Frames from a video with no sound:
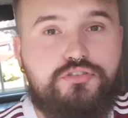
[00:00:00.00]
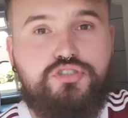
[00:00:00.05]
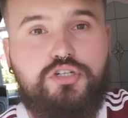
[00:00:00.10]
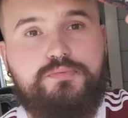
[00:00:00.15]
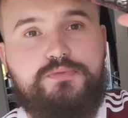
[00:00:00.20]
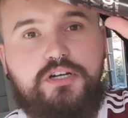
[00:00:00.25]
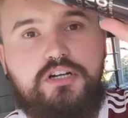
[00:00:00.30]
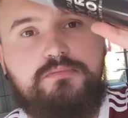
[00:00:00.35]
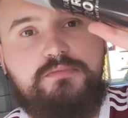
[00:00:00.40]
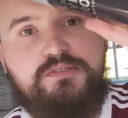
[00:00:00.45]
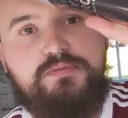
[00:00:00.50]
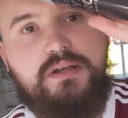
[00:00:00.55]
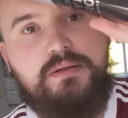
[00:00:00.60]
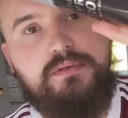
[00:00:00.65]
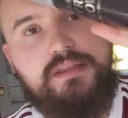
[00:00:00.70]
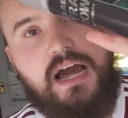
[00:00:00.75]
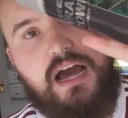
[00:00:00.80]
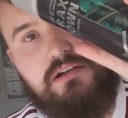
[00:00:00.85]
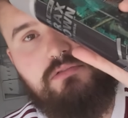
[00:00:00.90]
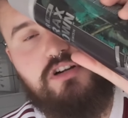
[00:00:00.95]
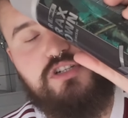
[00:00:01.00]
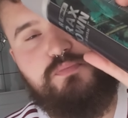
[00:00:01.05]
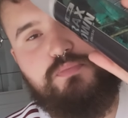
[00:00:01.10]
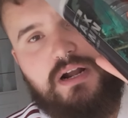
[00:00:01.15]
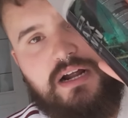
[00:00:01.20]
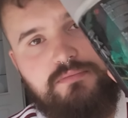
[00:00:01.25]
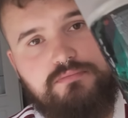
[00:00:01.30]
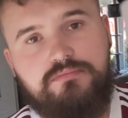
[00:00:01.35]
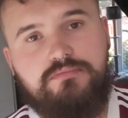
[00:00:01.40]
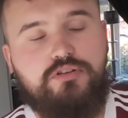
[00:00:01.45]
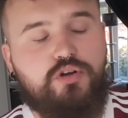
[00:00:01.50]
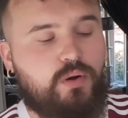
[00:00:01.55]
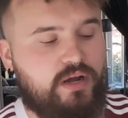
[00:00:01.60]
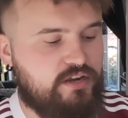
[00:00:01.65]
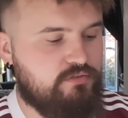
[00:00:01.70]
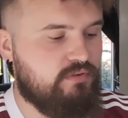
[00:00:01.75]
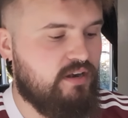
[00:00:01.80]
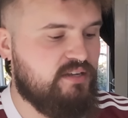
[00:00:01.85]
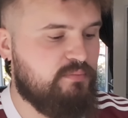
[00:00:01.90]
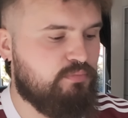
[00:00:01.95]
troops are going to be sprayed with Hyrox Brown,
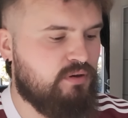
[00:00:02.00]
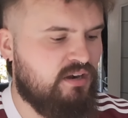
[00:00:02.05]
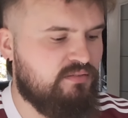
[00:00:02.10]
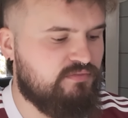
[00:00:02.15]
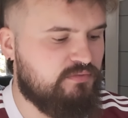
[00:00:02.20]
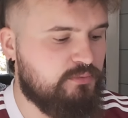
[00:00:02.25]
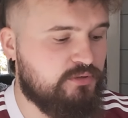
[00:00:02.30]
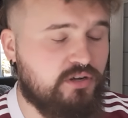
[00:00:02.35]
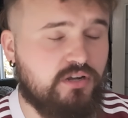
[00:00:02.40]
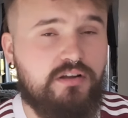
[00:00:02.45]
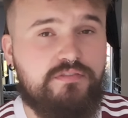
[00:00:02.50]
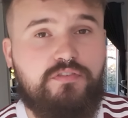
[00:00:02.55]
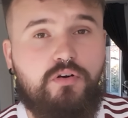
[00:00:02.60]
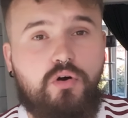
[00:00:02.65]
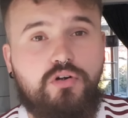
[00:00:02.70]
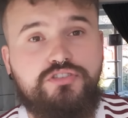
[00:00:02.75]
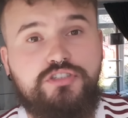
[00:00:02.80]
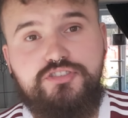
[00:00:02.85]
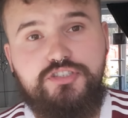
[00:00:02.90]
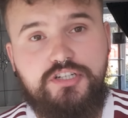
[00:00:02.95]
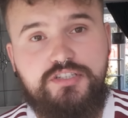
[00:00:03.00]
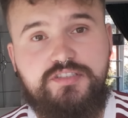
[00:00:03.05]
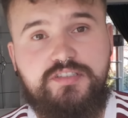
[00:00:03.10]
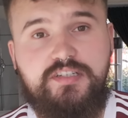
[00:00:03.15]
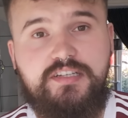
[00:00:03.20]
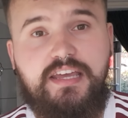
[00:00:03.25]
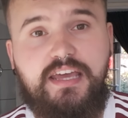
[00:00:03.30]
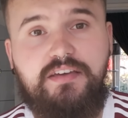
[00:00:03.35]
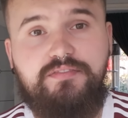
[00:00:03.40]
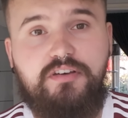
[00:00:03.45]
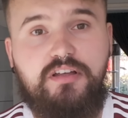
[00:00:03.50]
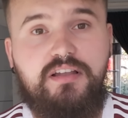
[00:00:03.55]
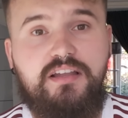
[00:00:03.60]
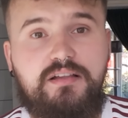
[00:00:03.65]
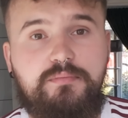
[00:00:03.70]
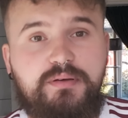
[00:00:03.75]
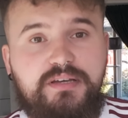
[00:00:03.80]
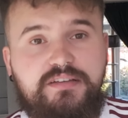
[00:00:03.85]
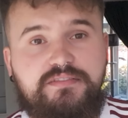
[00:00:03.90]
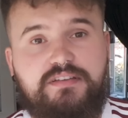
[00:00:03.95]
quite a ready brown from the Colour Forge, just to give a
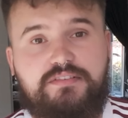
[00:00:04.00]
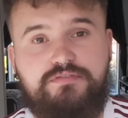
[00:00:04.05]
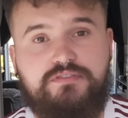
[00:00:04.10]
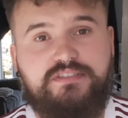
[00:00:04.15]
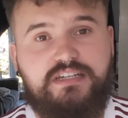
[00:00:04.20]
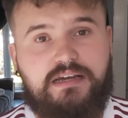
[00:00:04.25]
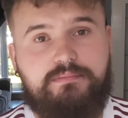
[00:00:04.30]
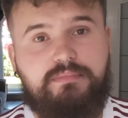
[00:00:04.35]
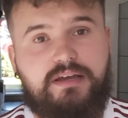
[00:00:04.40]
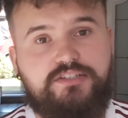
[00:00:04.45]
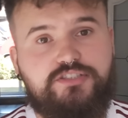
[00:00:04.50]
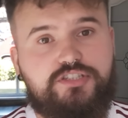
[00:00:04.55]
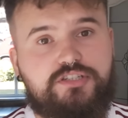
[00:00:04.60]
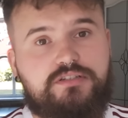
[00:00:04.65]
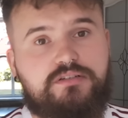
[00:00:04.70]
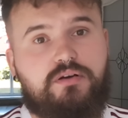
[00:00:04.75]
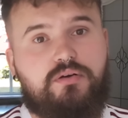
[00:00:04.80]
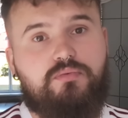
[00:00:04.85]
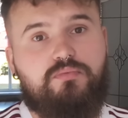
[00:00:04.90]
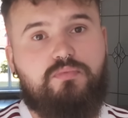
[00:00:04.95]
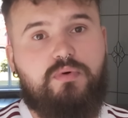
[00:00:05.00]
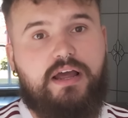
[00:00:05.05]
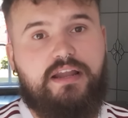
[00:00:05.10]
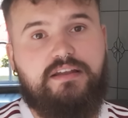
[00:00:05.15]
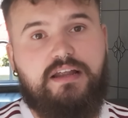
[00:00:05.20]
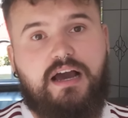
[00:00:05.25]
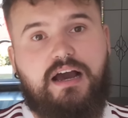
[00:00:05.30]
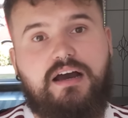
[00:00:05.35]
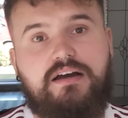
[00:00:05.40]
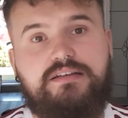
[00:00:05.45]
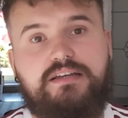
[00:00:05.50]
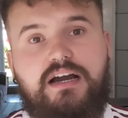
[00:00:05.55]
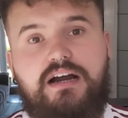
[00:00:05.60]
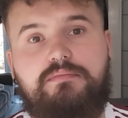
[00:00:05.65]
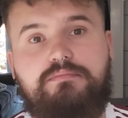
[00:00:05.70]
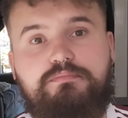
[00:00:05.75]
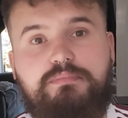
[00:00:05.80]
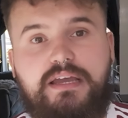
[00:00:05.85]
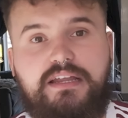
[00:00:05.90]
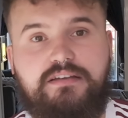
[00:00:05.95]
little bit of different dimension when I
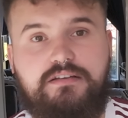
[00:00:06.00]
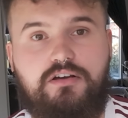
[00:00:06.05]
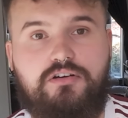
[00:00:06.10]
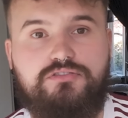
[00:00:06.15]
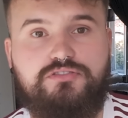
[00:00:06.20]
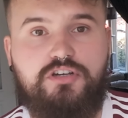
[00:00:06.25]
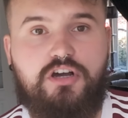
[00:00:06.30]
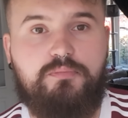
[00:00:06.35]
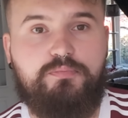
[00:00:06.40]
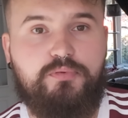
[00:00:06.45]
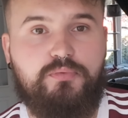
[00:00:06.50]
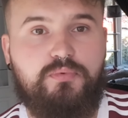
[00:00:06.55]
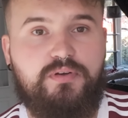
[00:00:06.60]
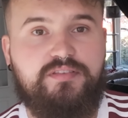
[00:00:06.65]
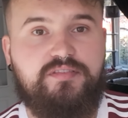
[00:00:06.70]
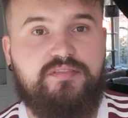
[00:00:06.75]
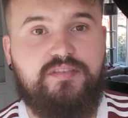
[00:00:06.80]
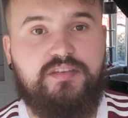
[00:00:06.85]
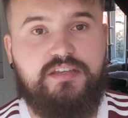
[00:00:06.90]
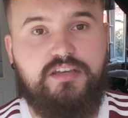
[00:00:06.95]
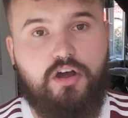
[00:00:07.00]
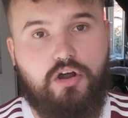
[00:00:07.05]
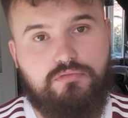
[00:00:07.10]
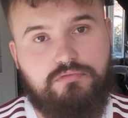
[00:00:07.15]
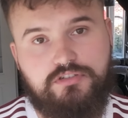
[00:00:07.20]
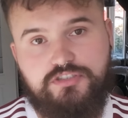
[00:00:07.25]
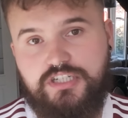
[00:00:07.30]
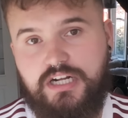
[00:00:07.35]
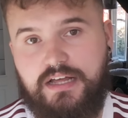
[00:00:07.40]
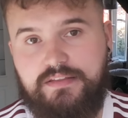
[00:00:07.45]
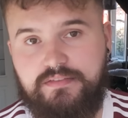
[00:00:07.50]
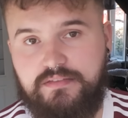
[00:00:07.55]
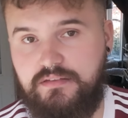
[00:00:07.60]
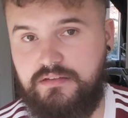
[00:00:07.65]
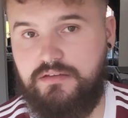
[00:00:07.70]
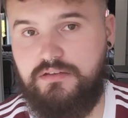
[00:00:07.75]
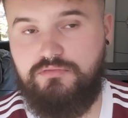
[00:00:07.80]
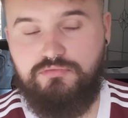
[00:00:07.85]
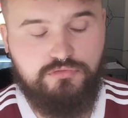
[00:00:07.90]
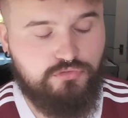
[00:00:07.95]
am painting on top with the orange and
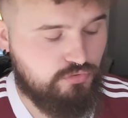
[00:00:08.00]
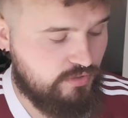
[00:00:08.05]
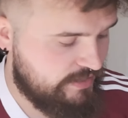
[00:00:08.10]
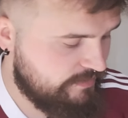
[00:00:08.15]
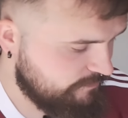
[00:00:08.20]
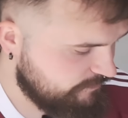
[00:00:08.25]
the green.